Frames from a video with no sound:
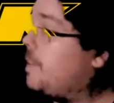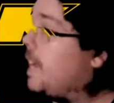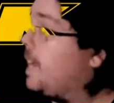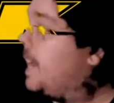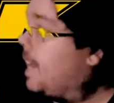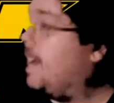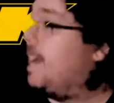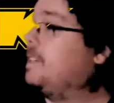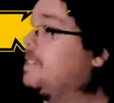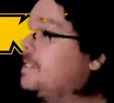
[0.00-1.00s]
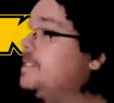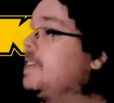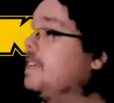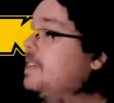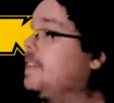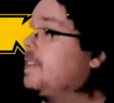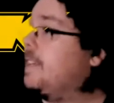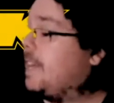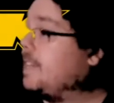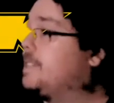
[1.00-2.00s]
that cannot sit
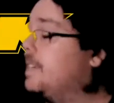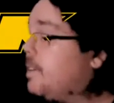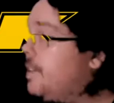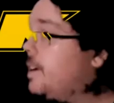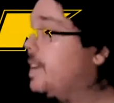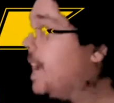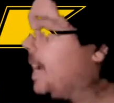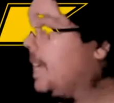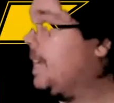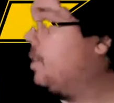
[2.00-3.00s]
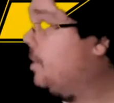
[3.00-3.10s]
that can sit on there and not get killed.